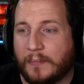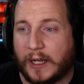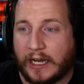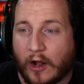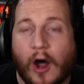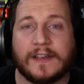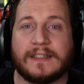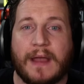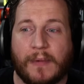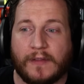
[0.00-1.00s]
But an
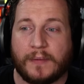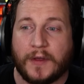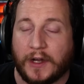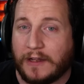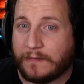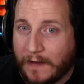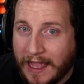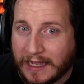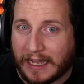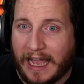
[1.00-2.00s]
awesome member of the community,
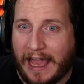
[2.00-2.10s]
Vega,